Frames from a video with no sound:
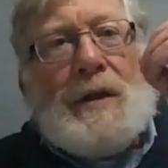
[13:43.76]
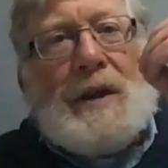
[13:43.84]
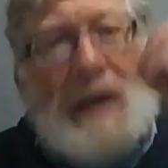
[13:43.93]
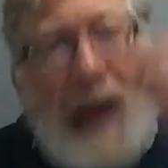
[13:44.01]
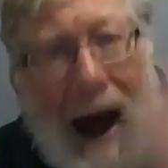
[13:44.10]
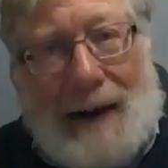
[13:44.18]

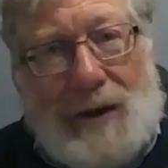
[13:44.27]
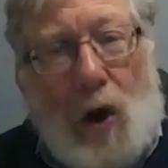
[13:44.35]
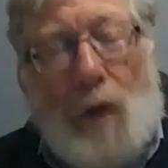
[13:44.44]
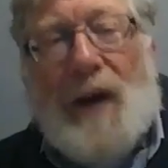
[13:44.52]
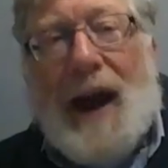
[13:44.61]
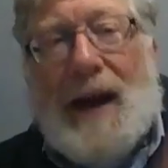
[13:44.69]

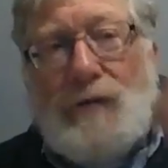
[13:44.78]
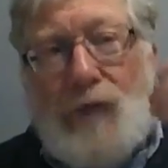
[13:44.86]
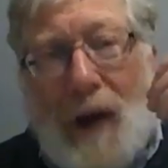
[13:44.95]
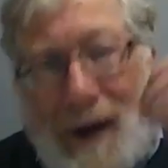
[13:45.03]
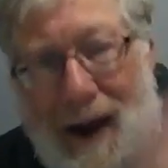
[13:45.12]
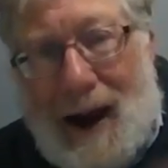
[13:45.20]
Yaakov and
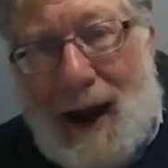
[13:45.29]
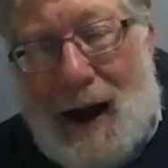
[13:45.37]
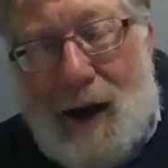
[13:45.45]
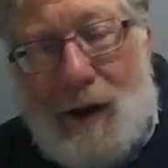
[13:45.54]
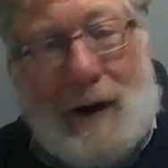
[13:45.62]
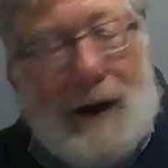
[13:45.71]

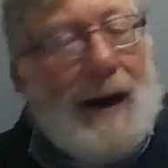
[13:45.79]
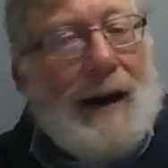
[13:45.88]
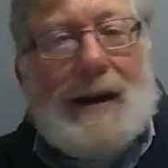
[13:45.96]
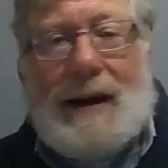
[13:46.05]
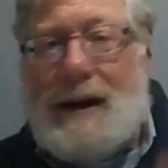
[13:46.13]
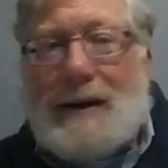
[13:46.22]
Rachel
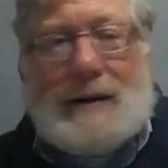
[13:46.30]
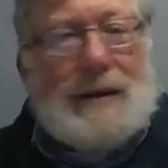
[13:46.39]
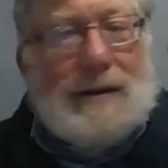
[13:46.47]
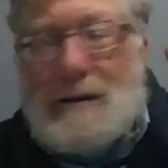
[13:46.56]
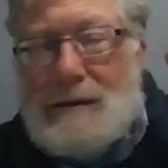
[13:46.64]
is